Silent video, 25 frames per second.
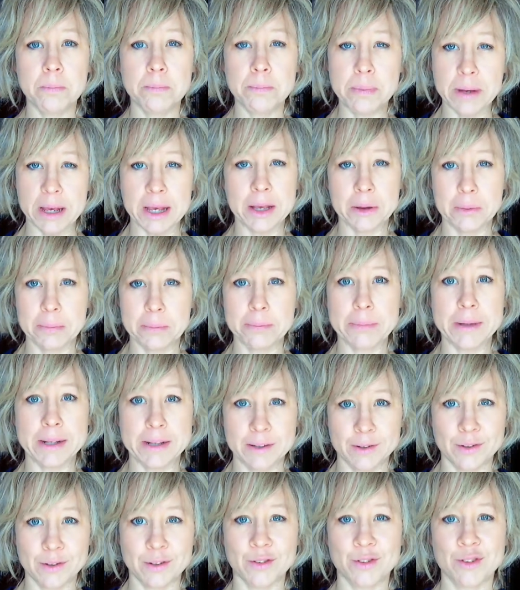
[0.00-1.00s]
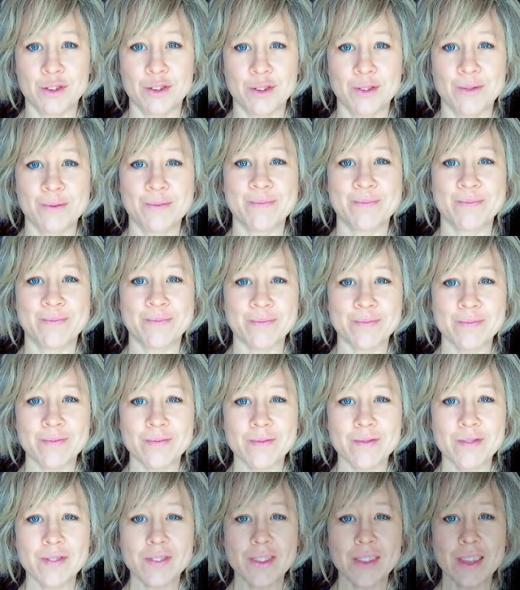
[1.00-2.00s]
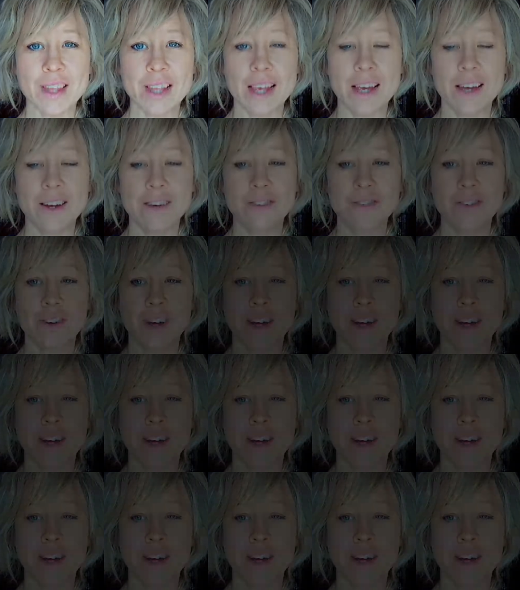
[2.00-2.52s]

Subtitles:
big mittens. Right.